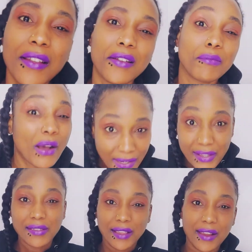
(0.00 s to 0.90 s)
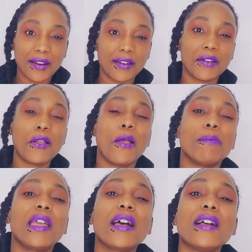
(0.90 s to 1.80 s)
But it's there.
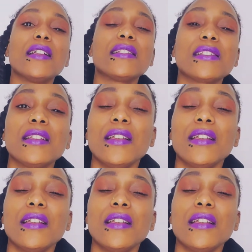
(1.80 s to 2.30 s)
Because